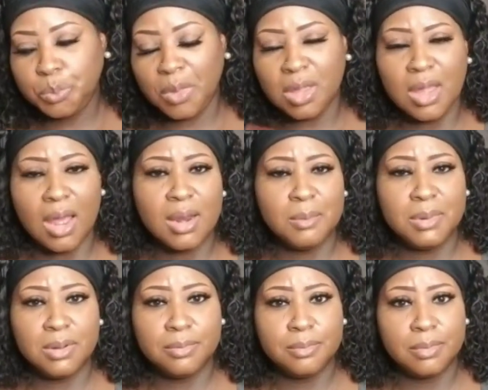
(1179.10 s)
y'all,
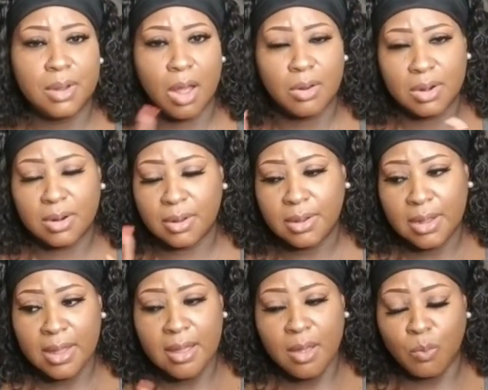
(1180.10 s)
I'm gonna
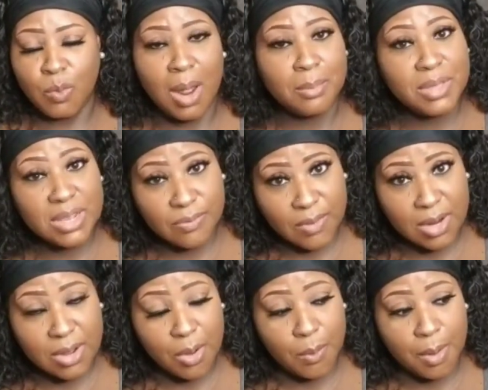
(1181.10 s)
wrap this
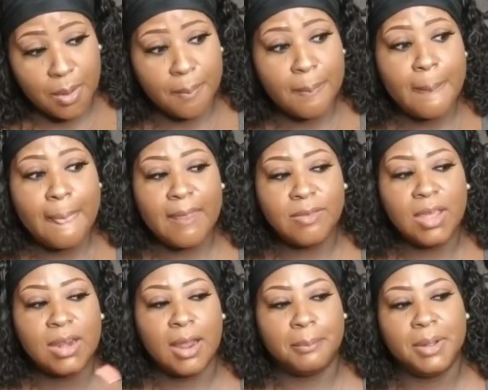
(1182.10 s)
video up, and
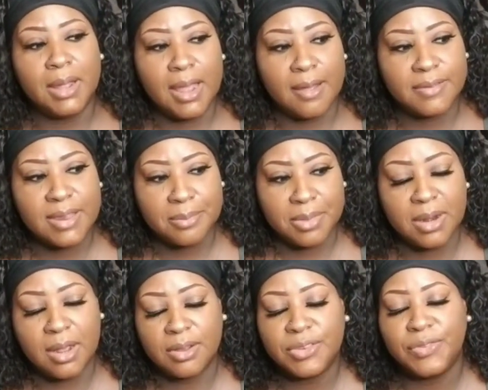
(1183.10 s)
then I'm gonna have something
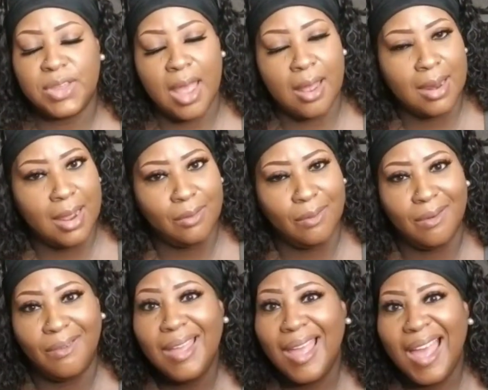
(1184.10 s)
else for y'all later
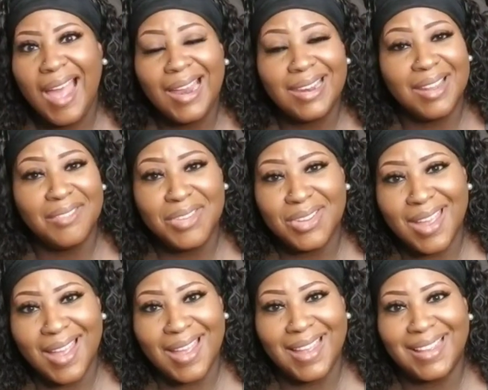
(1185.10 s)
on. I love you
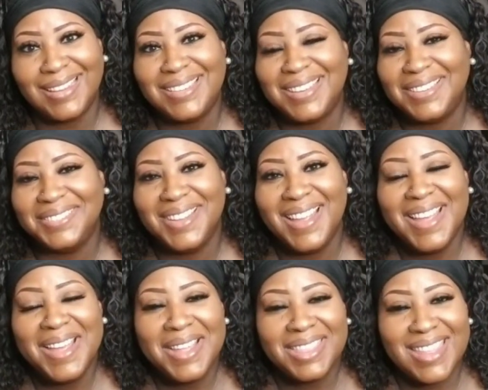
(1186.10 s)
guys.
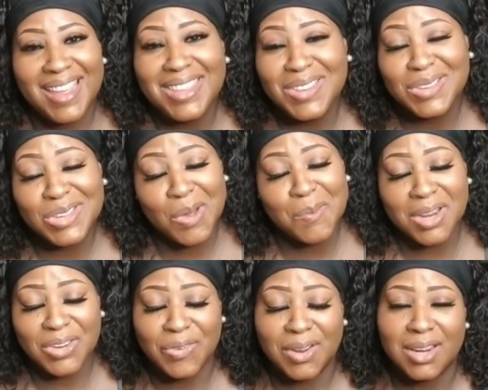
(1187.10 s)
Thank you so
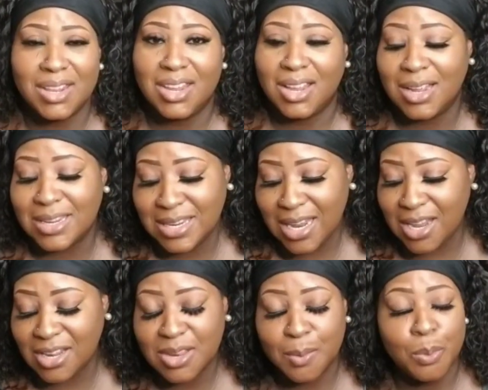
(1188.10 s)
much for the
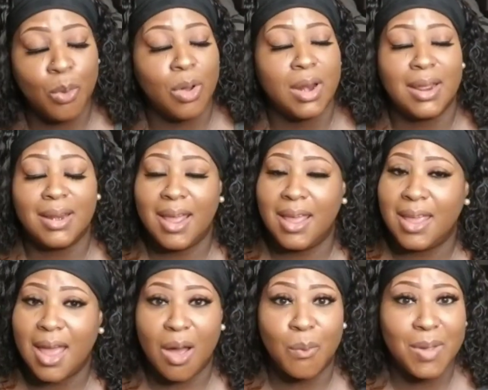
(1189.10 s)
continued support. And hey,
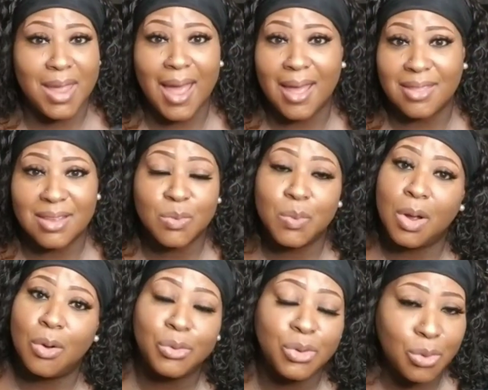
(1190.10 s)
y'all, we got this. We
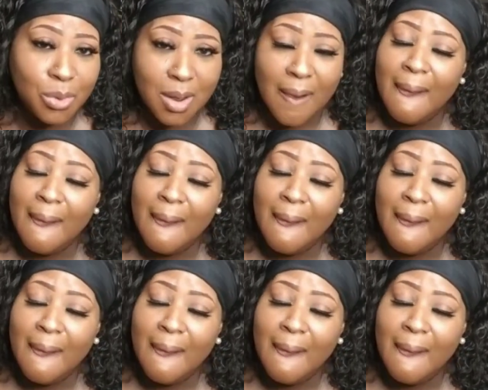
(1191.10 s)
gonna do it.